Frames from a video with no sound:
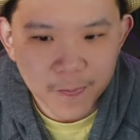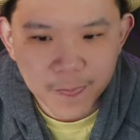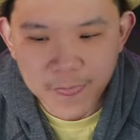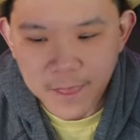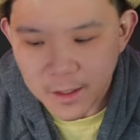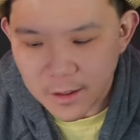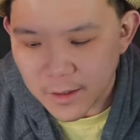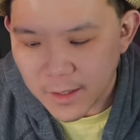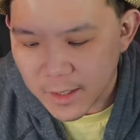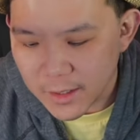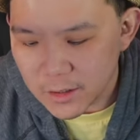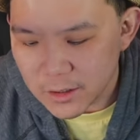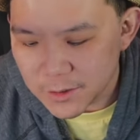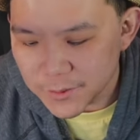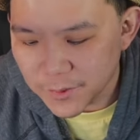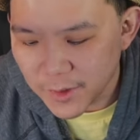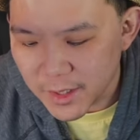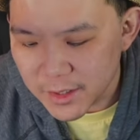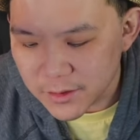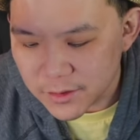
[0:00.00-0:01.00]
All right, it's
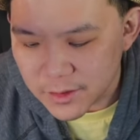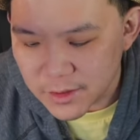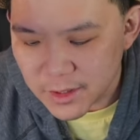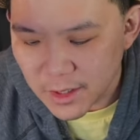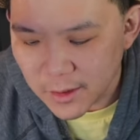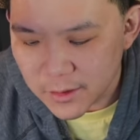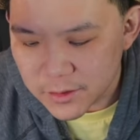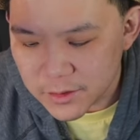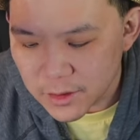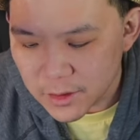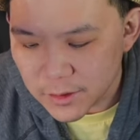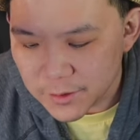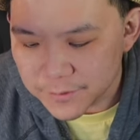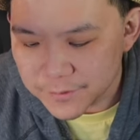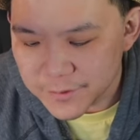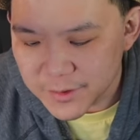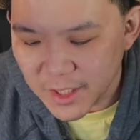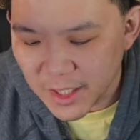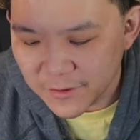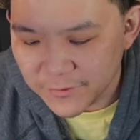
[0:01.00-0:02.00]
priced to sell. So,
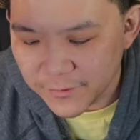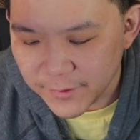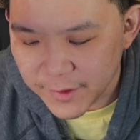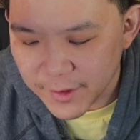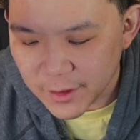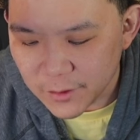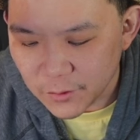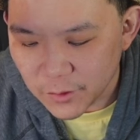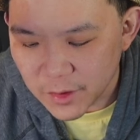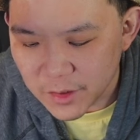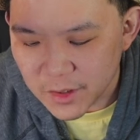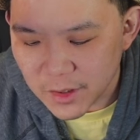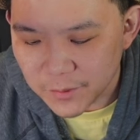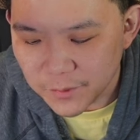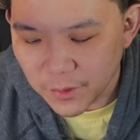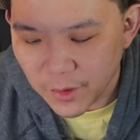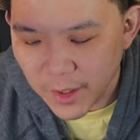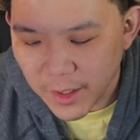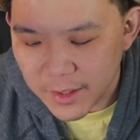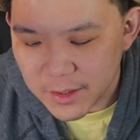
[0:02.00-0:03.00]
definitely worth the
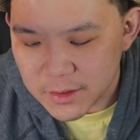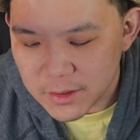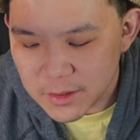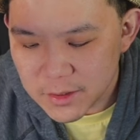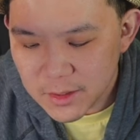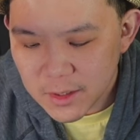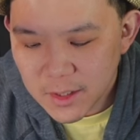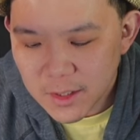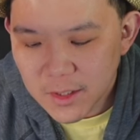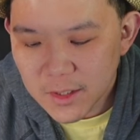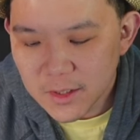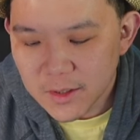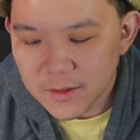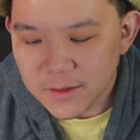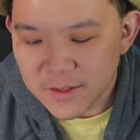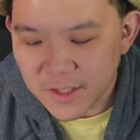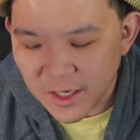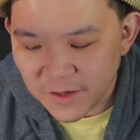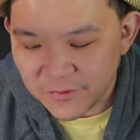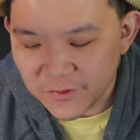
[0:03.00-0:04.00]
price.
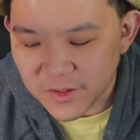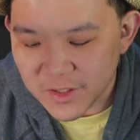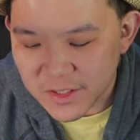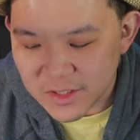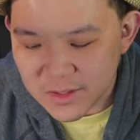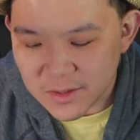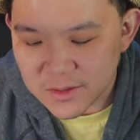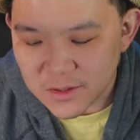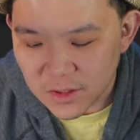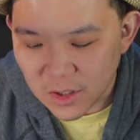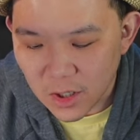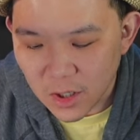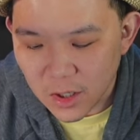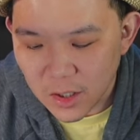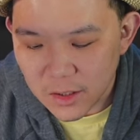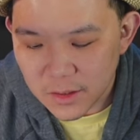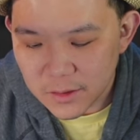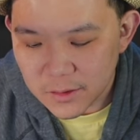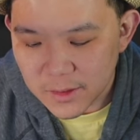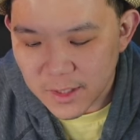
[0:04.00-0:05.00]
Definitely is a
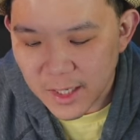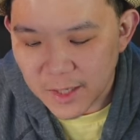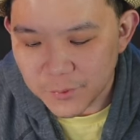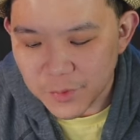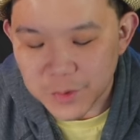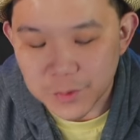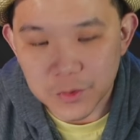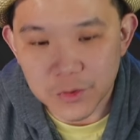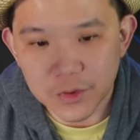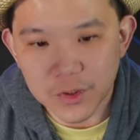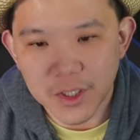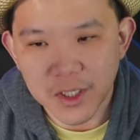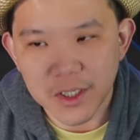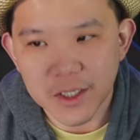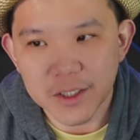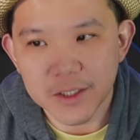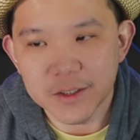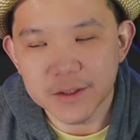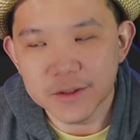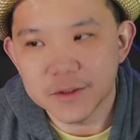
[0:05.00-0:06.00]
cigar that people
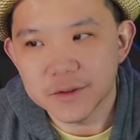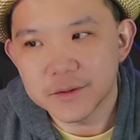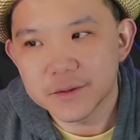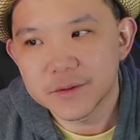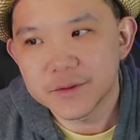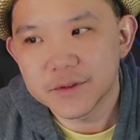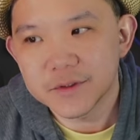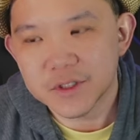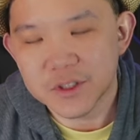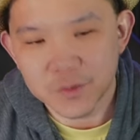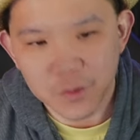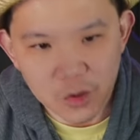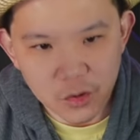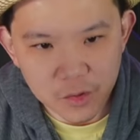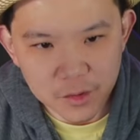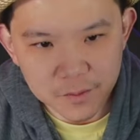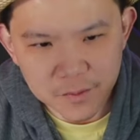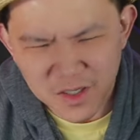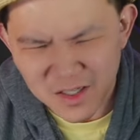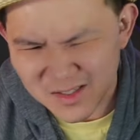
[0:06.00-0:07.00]
can smoke.
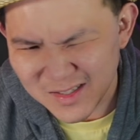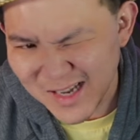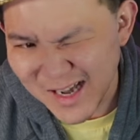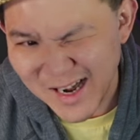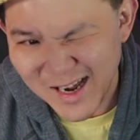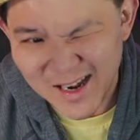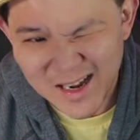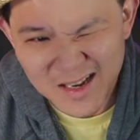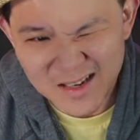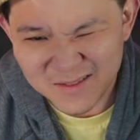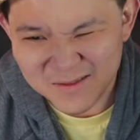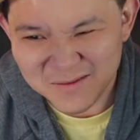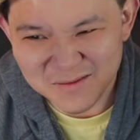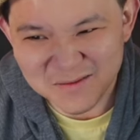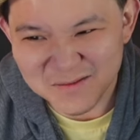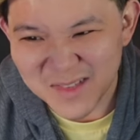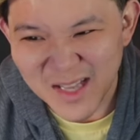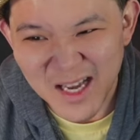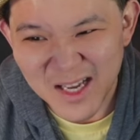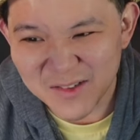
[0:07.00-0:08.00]
But not
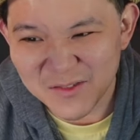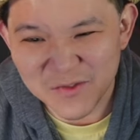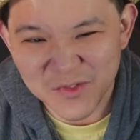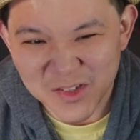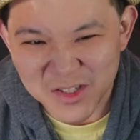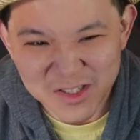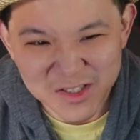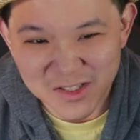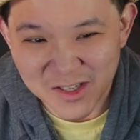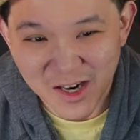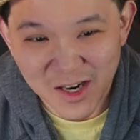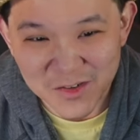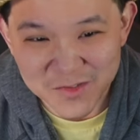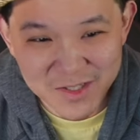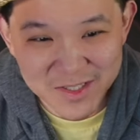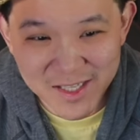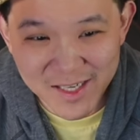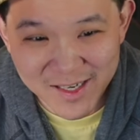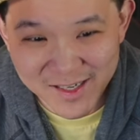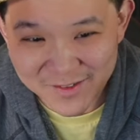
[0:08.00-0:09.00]
first cigar of the
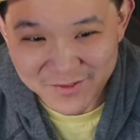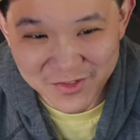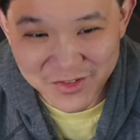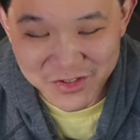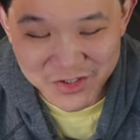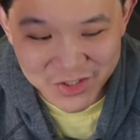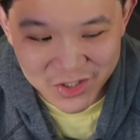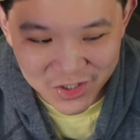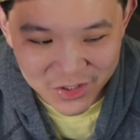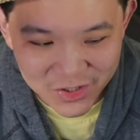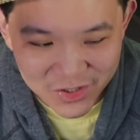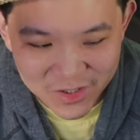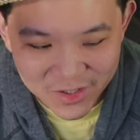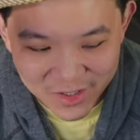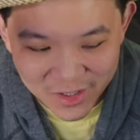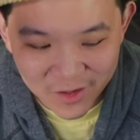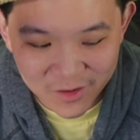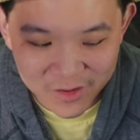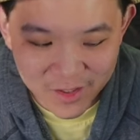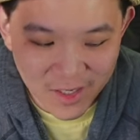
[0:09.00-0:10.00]
day, for sure. You
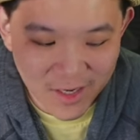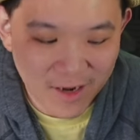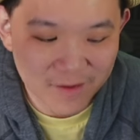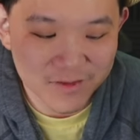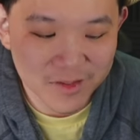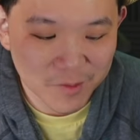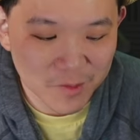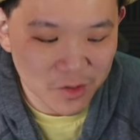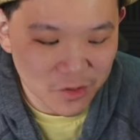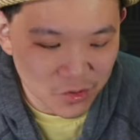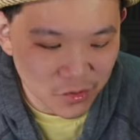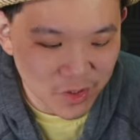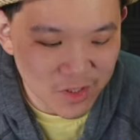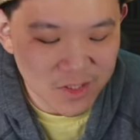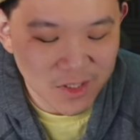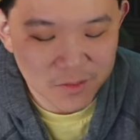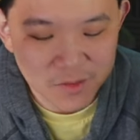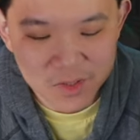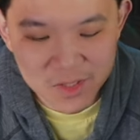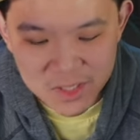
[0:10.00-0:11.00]
know, you gotta have something to drink,
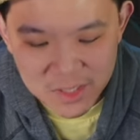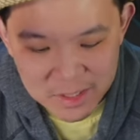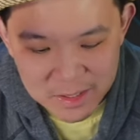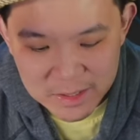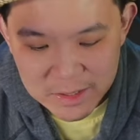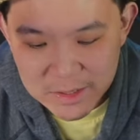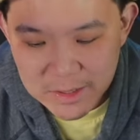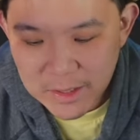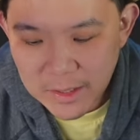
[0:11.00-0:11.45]
something to eat.